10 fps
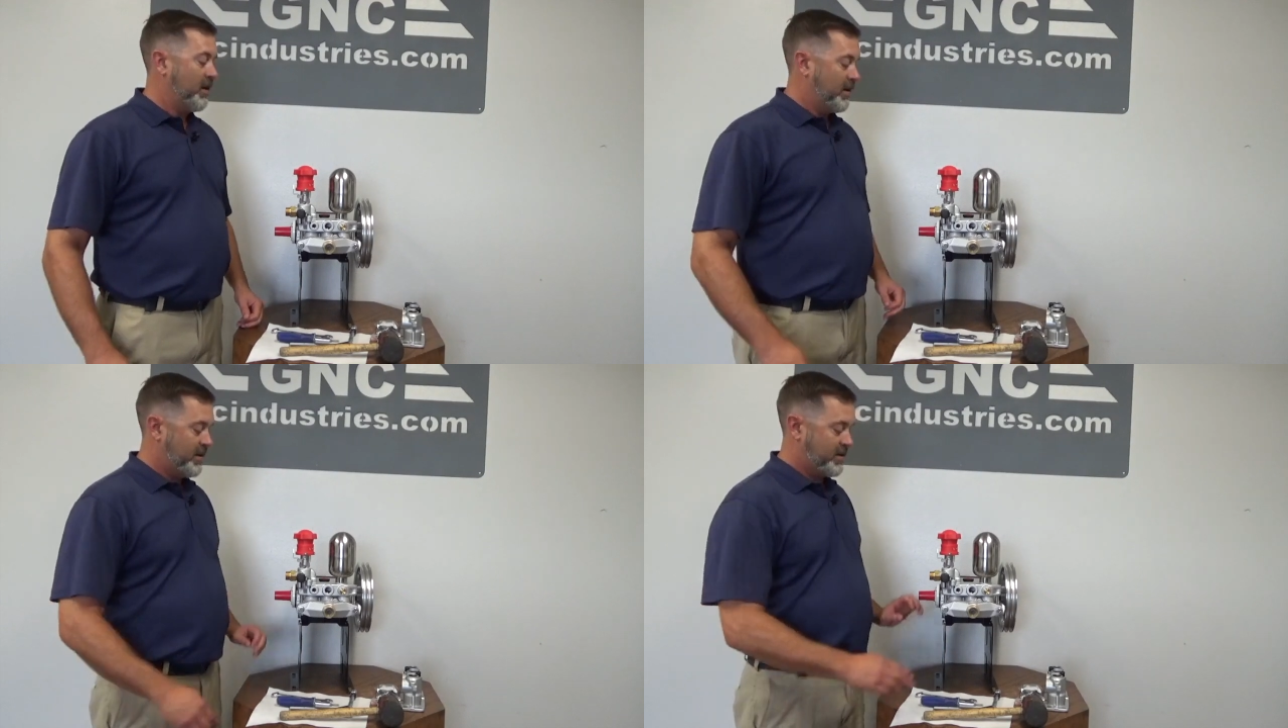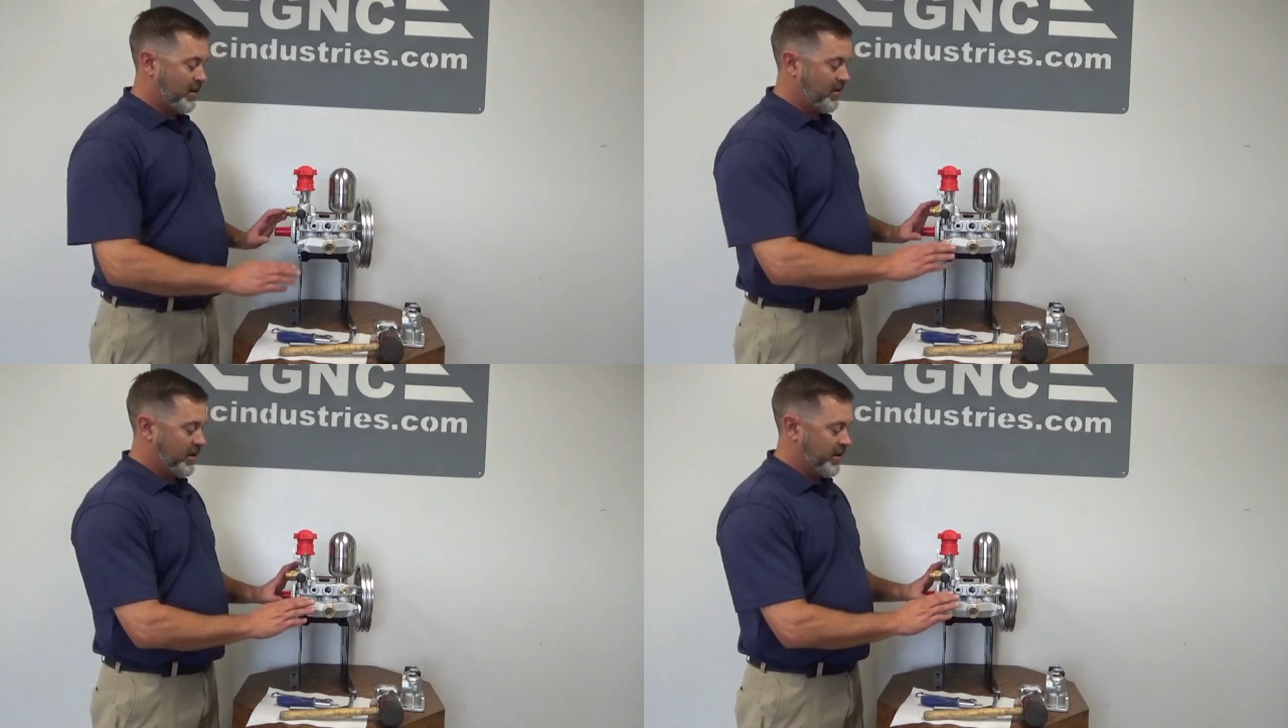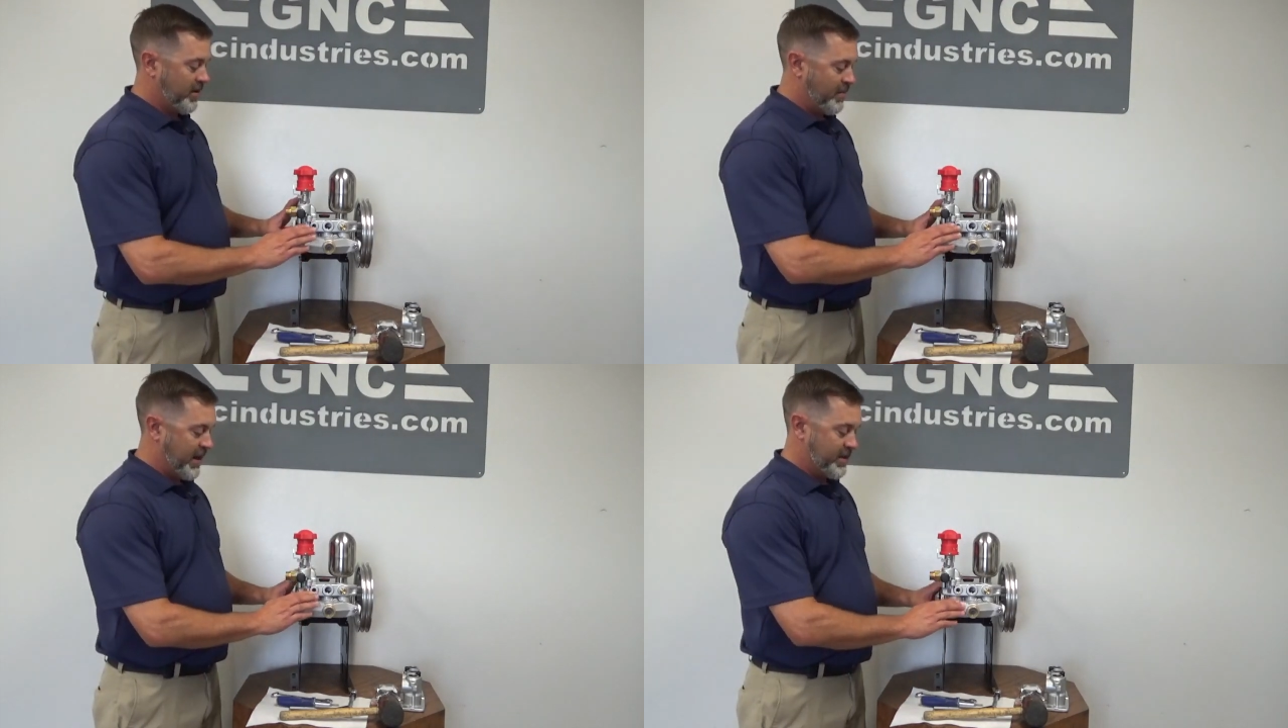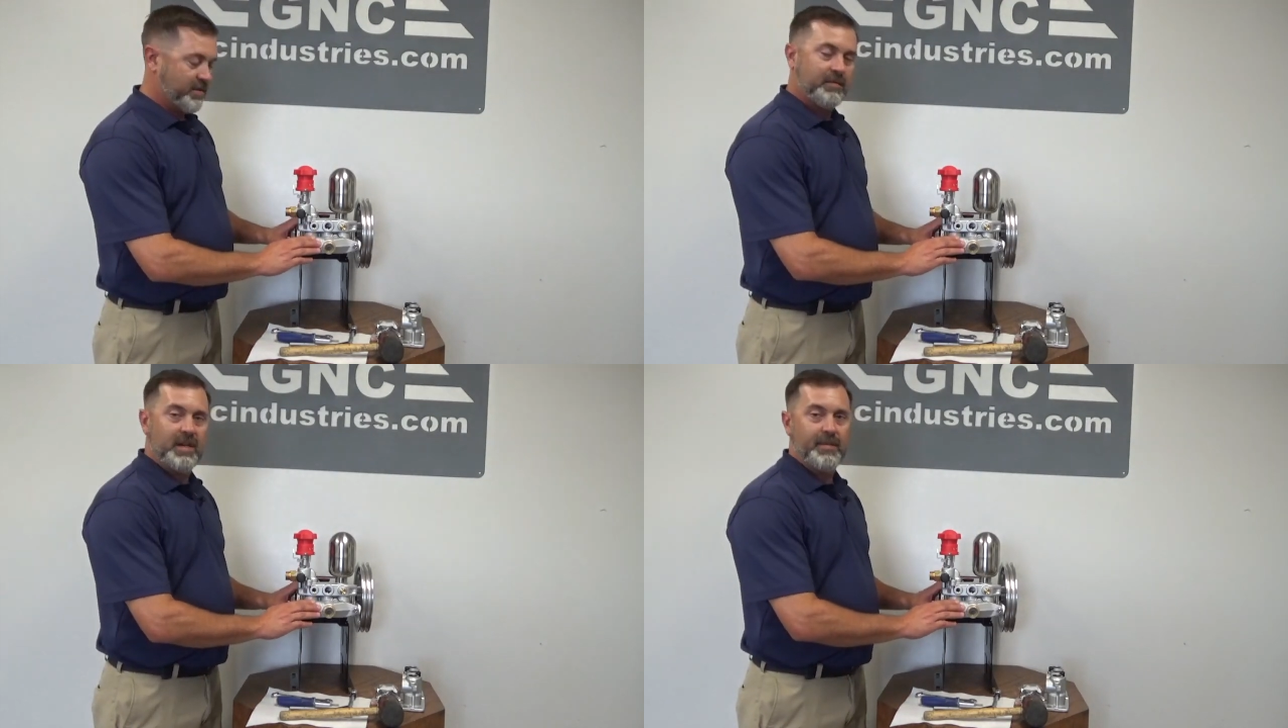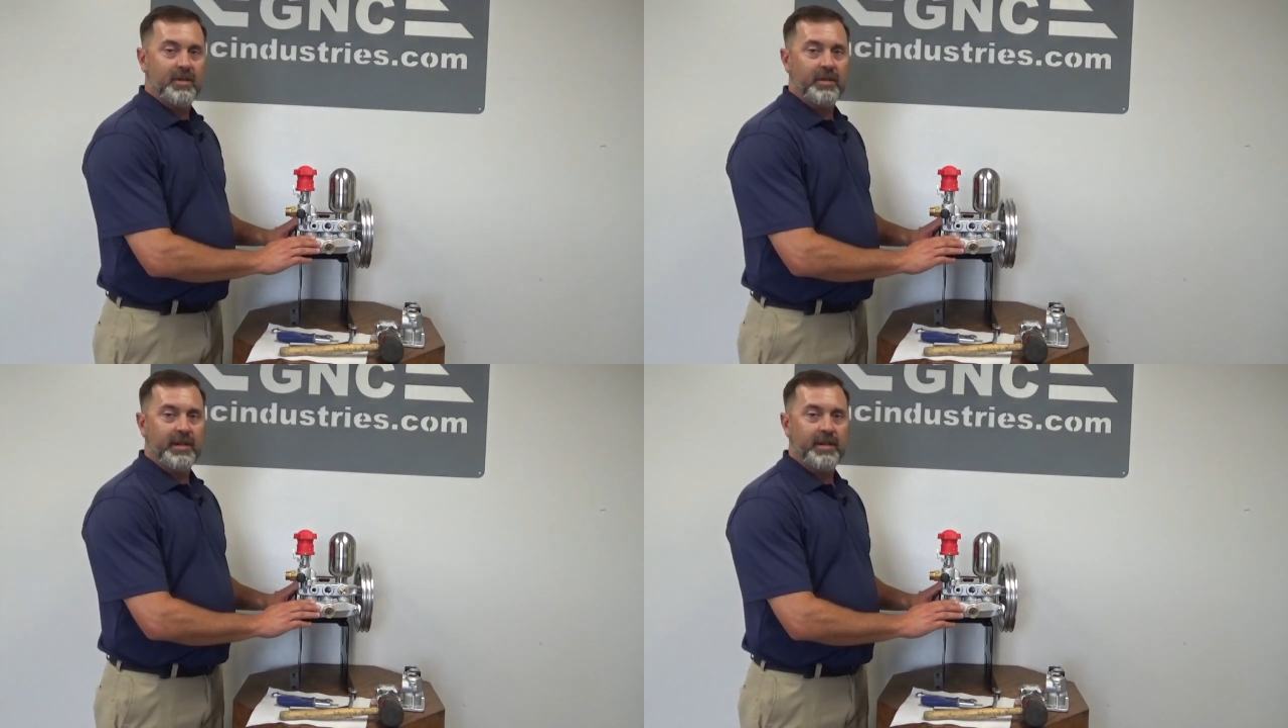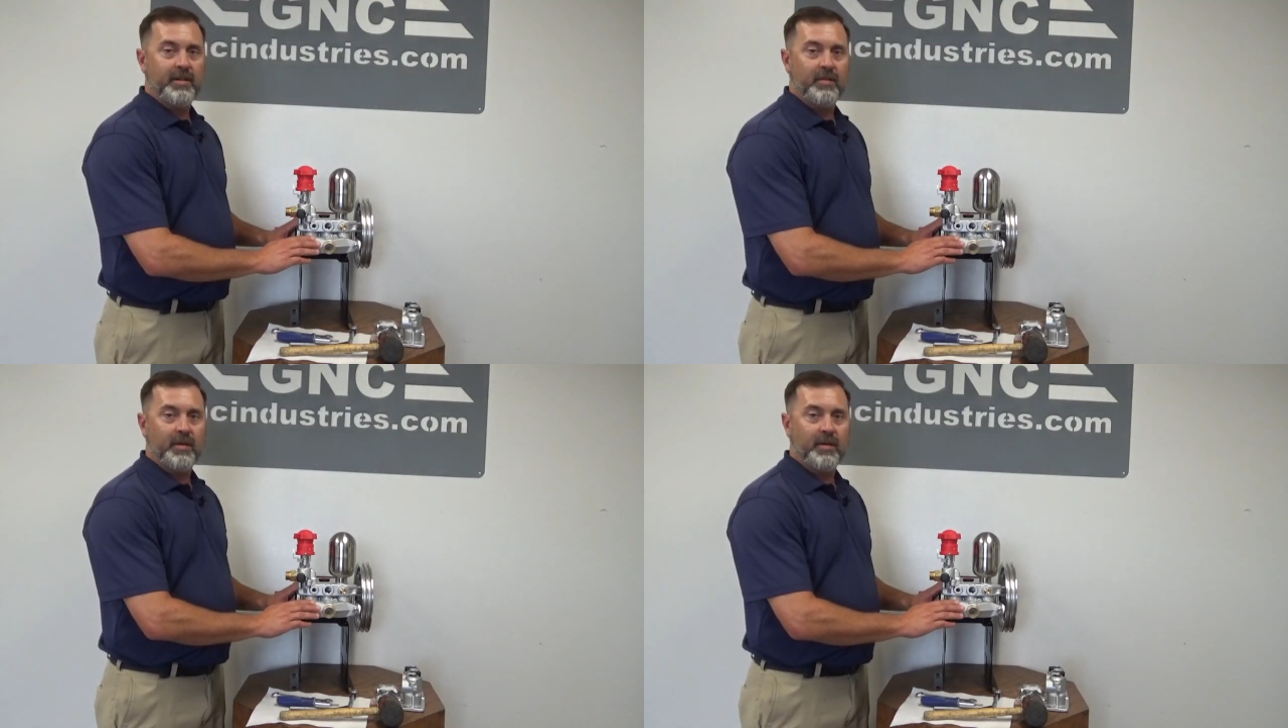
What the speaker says: installing the Master Rebuild Kit on